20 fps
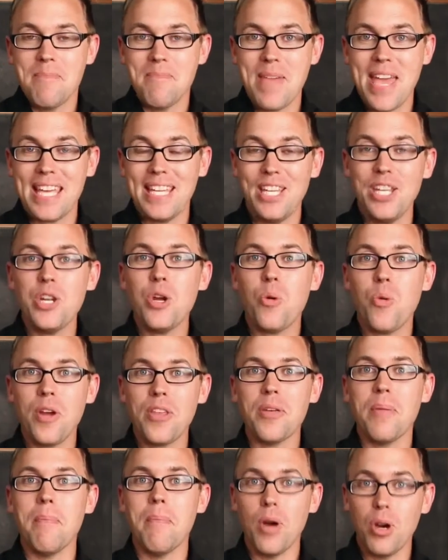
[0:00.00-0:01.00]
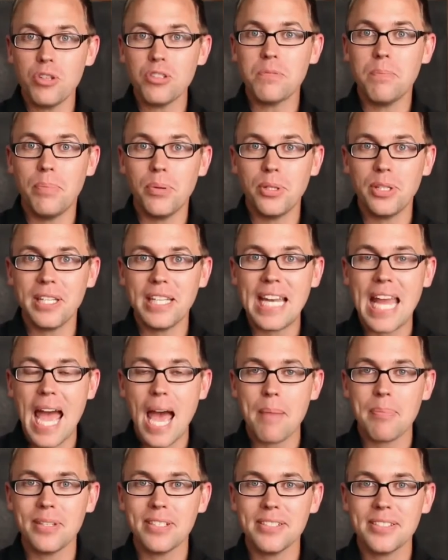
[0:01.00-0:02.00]
Man, you know where the most bullying
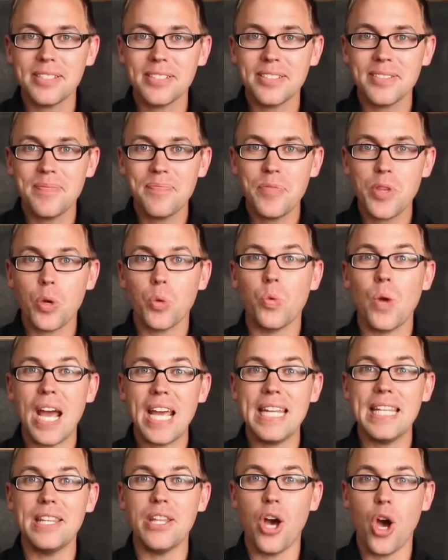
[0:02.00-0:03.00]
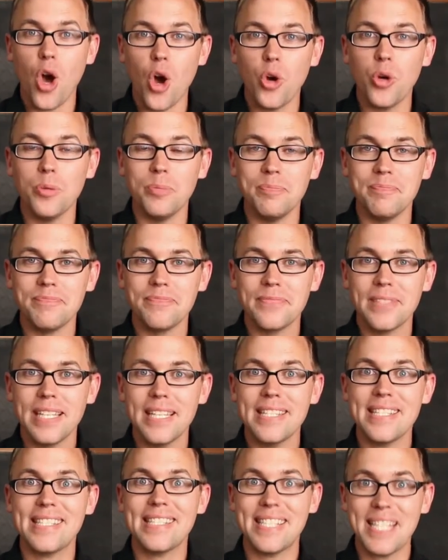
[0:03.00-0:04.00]
happens? Right in the home.
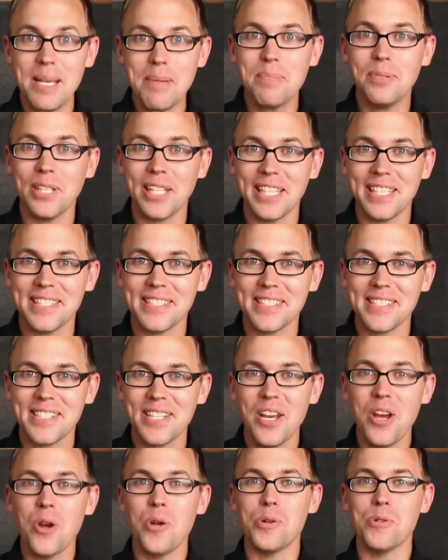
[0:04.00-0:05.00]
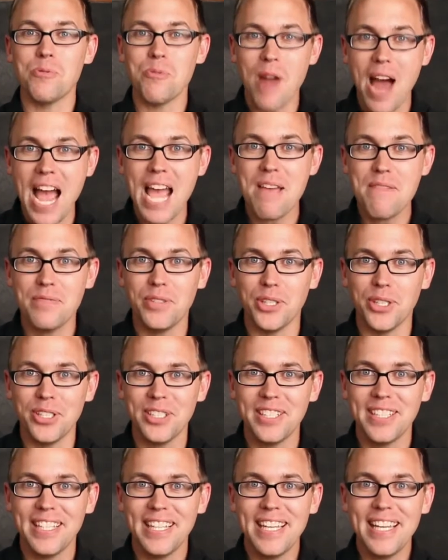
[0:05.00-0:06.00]
Siblings
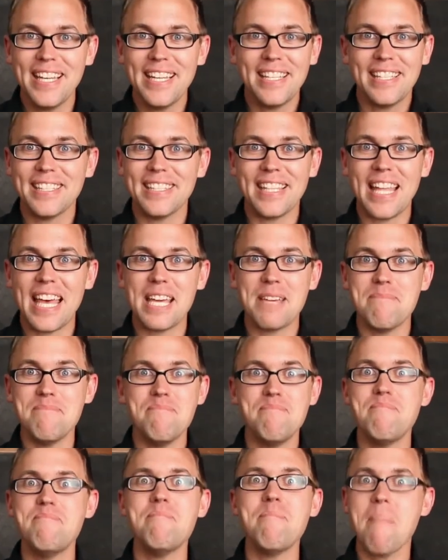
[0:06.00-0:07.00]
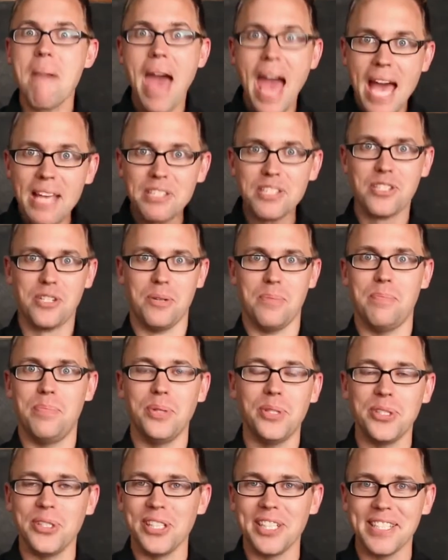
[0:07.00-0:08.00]
rival like master
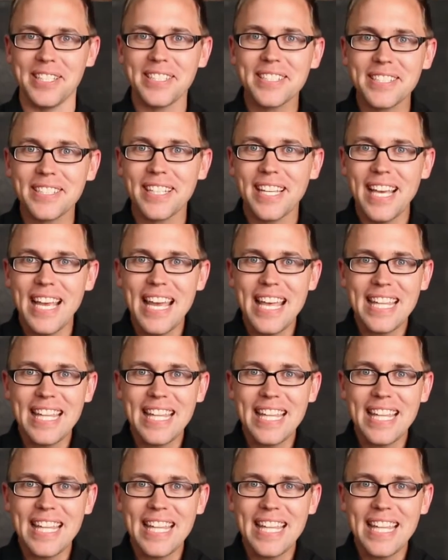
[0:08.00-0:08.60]
bullies.